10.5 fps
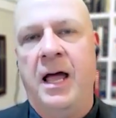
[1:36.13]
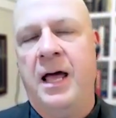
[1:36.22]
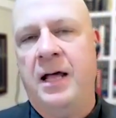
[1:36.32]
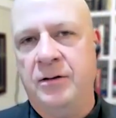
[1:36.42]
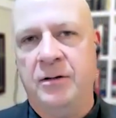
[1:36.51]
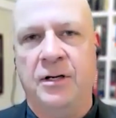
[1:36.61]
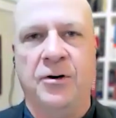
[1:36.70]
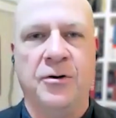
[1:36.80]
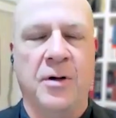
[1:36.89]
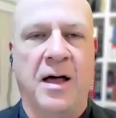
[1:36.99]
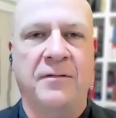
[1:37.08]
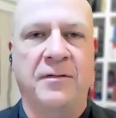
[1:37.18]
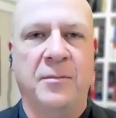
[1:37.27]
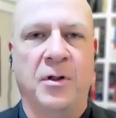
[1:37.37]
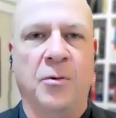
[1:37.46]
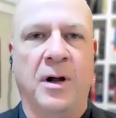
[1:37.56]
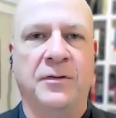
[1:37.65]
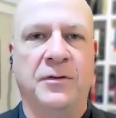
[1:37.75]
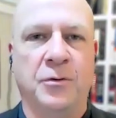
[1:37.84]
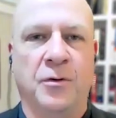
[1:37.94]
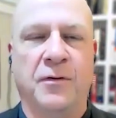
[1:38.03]
And here you have him on the way out
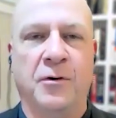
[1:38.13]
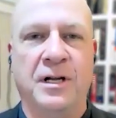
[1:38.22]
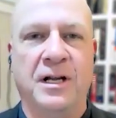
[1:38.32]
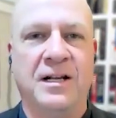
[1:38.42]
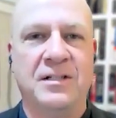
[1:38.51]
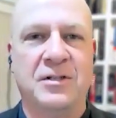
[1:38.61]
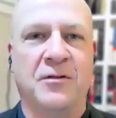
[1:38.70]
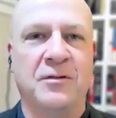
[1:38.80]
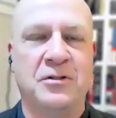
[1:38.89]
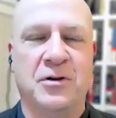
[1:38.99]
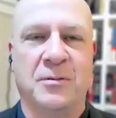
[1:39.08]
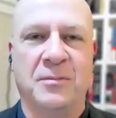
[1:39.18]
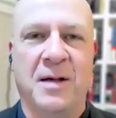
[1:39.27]
the door voting against all these Trump